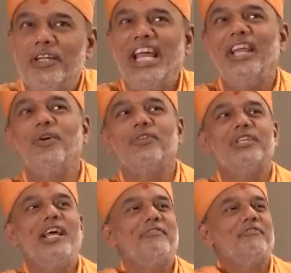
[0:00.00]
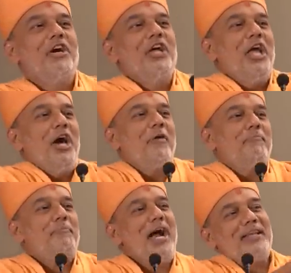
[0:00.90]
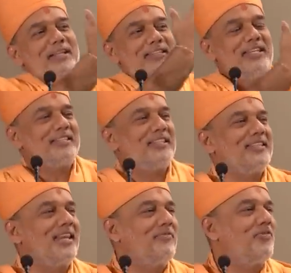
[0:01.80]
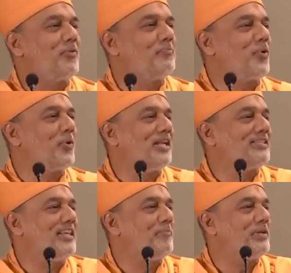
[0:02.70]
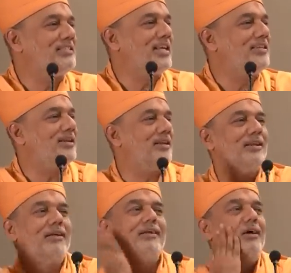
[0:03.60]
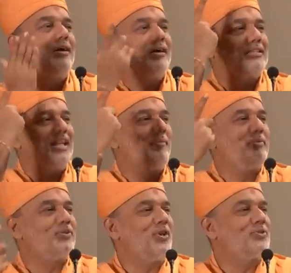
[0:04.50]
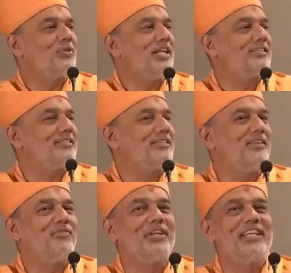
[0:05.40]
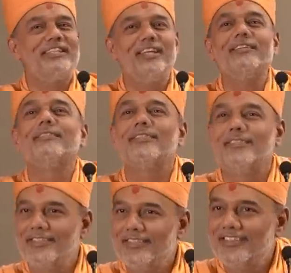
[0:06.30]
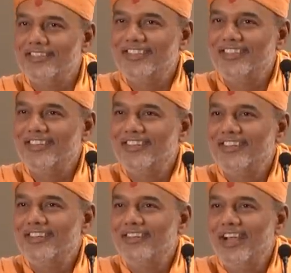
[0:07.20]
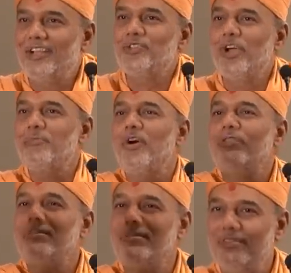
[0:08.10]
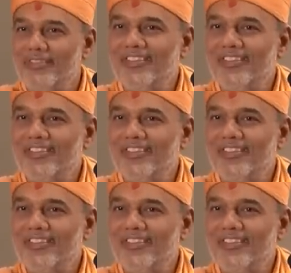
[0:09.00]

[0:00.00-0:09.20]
Tell yourself a pat is necessary for progress and appreciation. A slap is also necessary for teachings. Enjoy both.